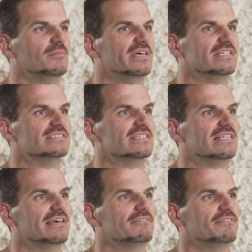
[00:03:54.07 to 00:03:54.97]
is that
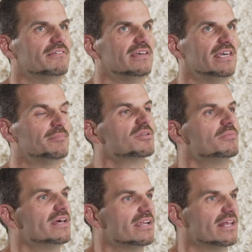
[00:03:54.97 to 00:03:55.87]
they've
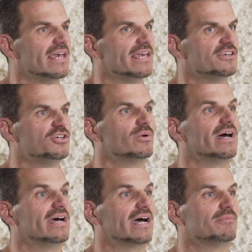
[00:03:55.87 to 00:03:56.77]
implemented a
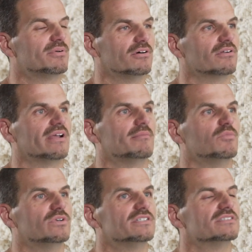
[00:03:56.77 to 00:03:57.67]
QII
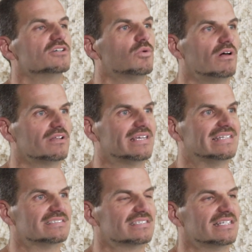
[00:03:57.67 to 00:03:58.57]
program, which is a quality
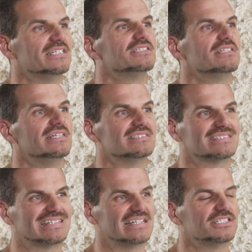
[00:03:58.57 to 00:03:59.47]
insulation
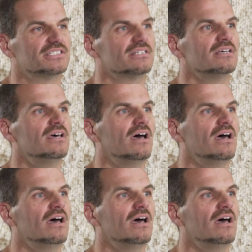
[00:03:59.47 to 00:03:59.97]
installation.